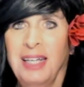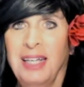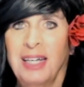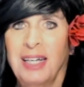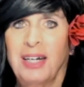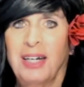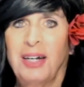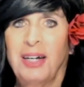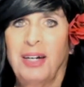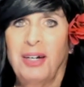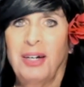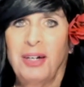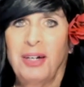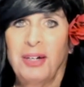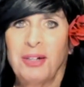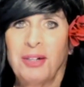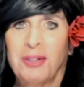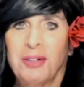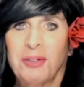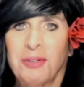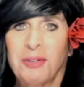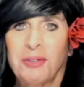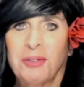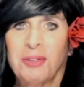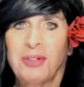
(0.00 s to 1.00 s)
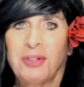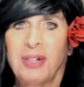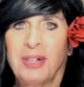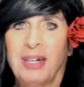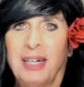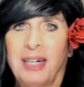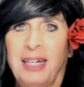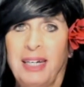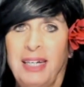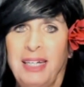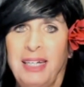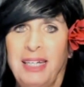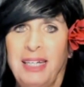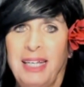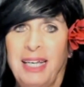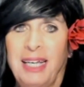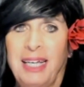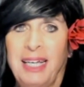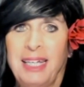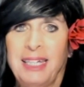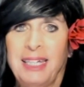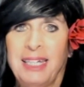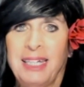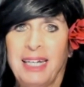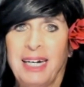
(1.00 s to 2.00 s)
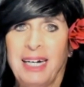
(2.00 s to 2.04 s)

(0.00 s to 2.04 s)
All right, and